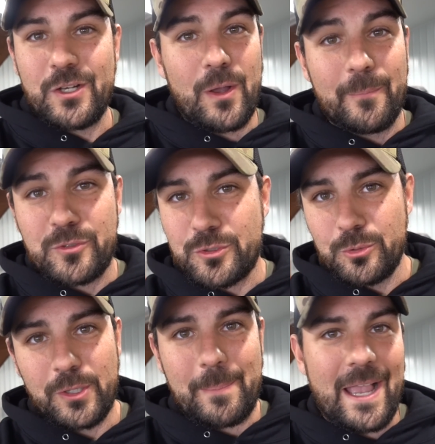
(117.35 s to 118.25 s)
You know I'm
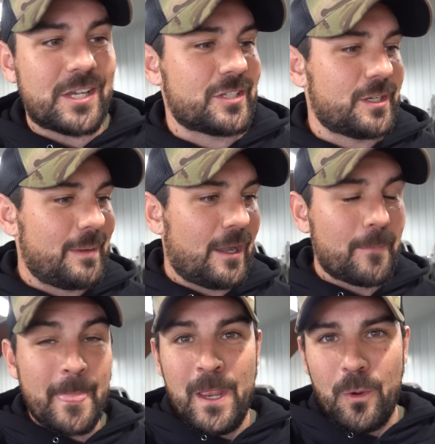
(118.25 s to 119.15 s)
truly passionate
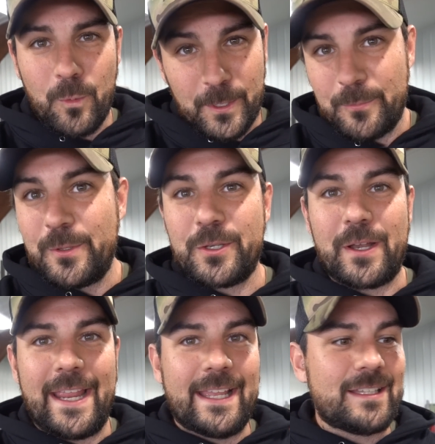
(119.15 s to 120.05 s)
about working with
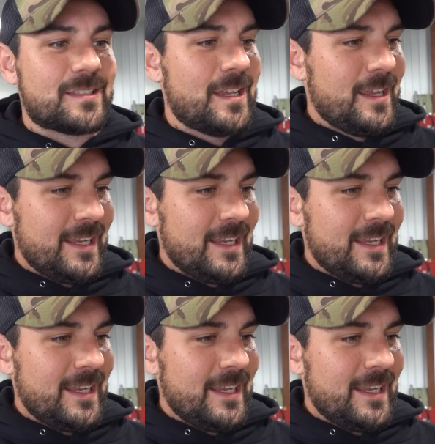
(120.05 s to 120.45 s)
your hands,